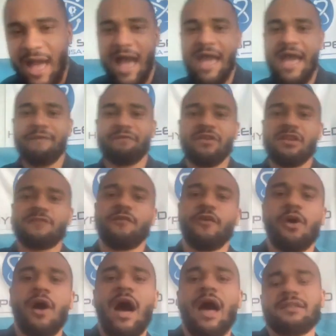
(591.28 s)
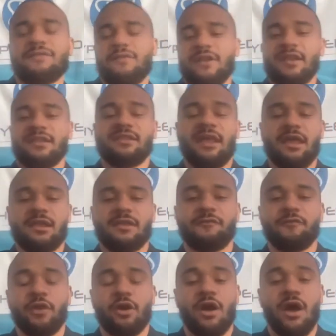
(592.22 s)
I have this philosophy and it stands
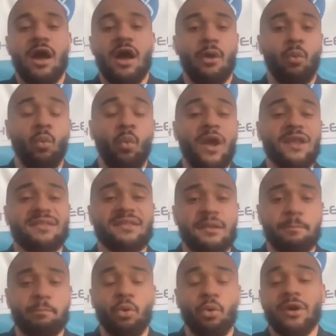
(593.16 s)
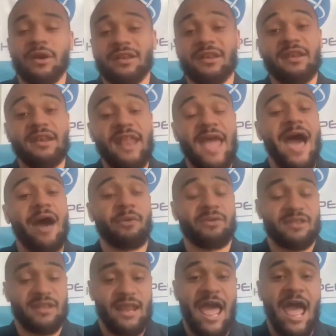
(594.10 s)
for uh, what's important now.
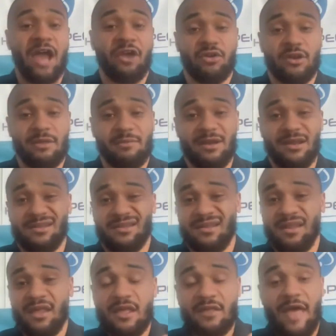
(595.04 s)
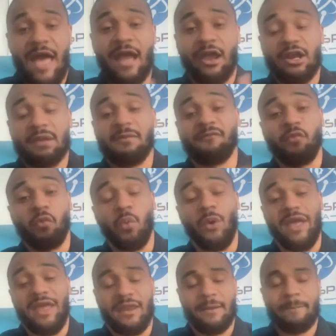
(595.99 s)
It's an acronym and it's acronym of
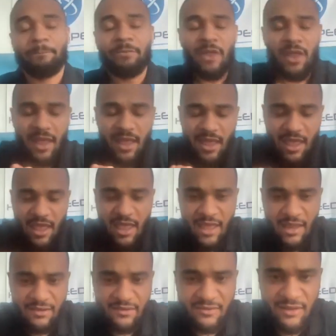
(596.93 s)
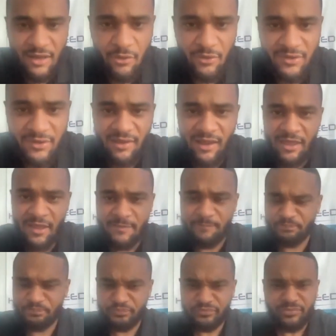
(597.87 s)
WIN. And so it's like,
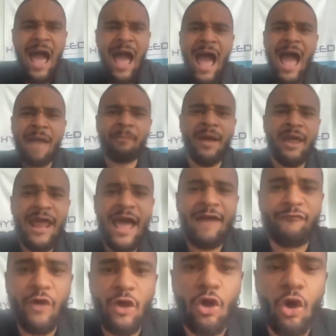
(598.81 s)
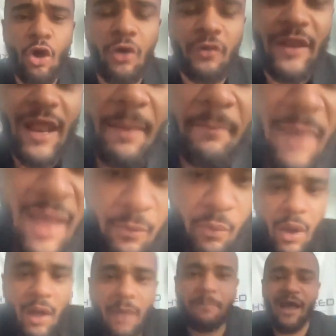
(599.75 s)
I might have a goal that I might
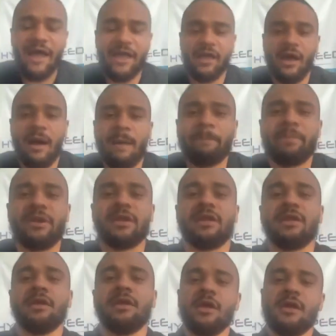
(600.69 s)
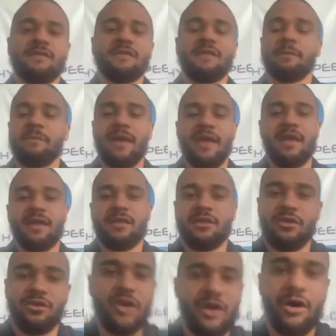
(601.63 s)
want my company to
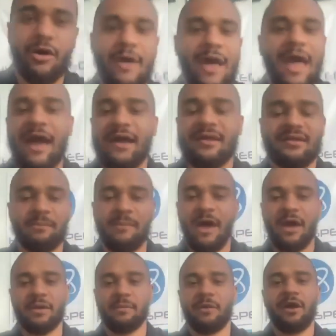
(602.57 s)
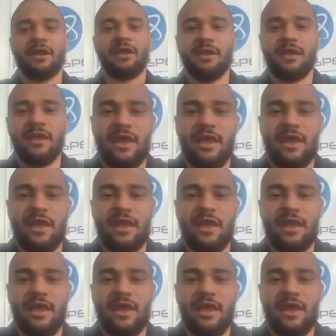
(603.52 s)
make, you know, X amount of money